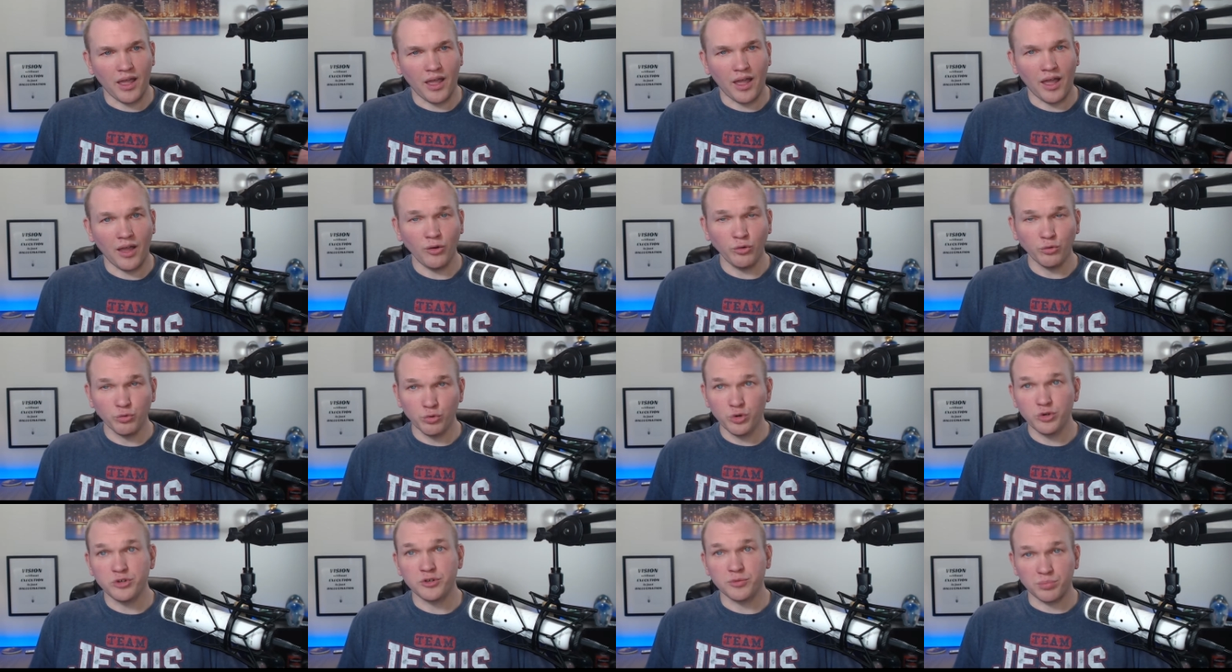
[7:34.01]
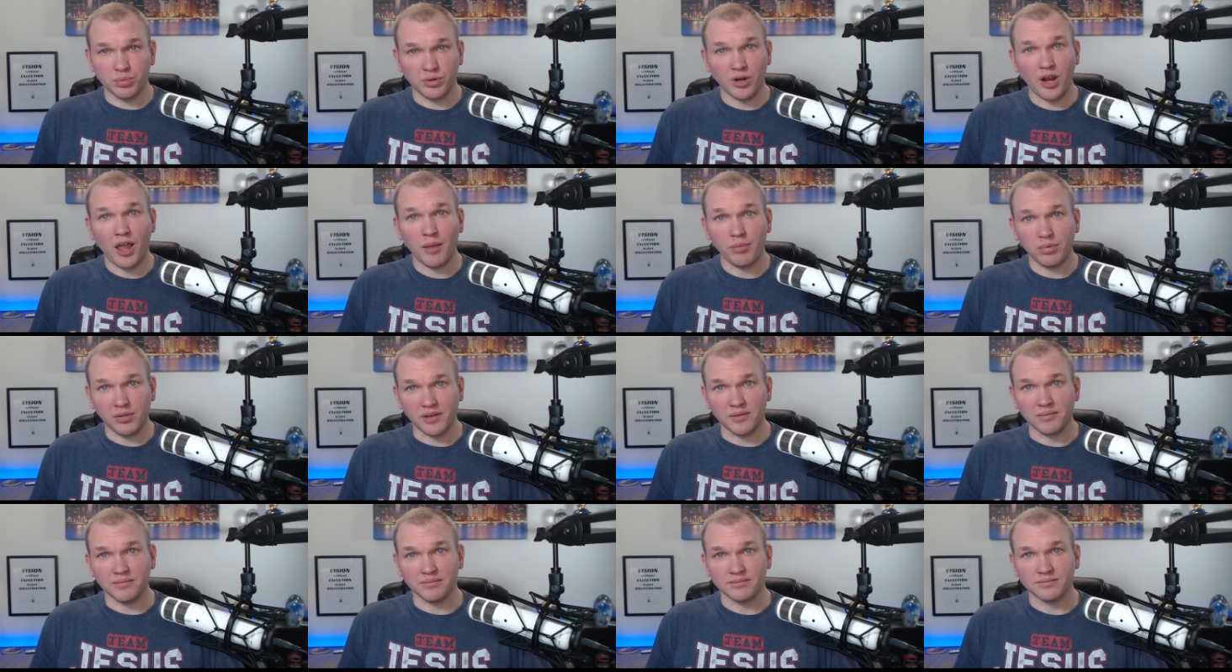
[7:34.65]
a root
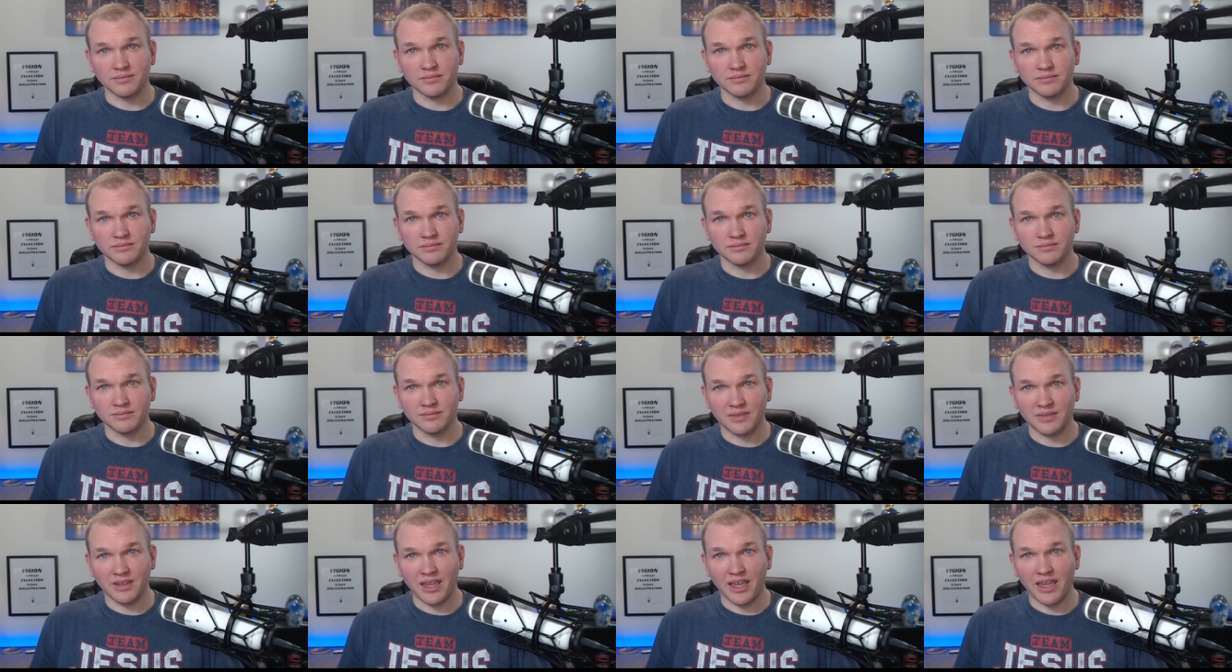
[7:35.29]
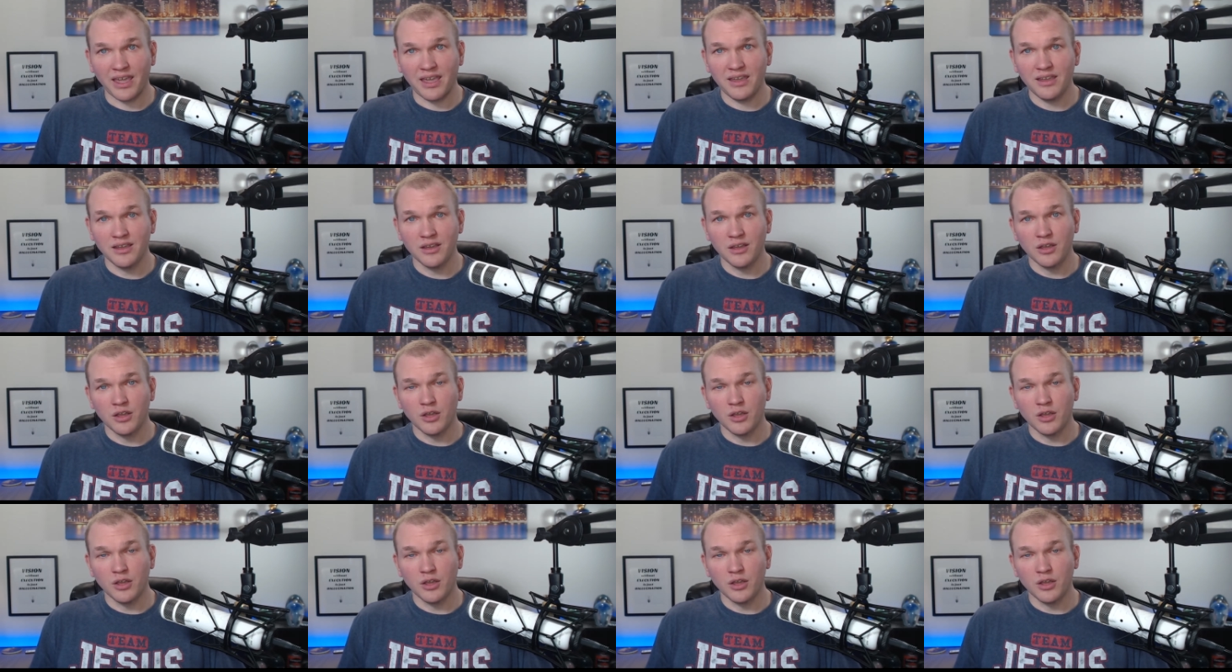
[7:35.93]
problem, okay?